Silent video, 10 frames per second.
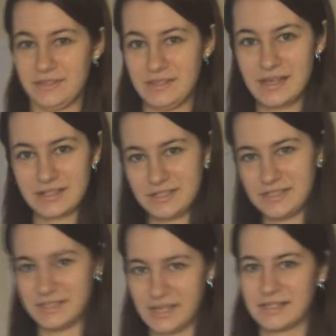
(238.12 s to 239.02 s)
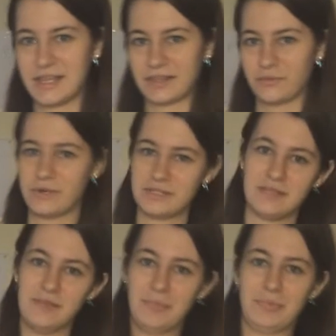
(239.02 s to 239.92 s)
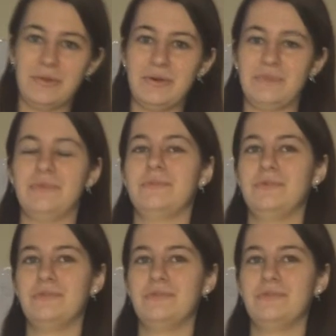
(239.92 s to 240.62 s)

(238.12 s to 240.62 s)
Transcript: He actually says like the rest of the plot of the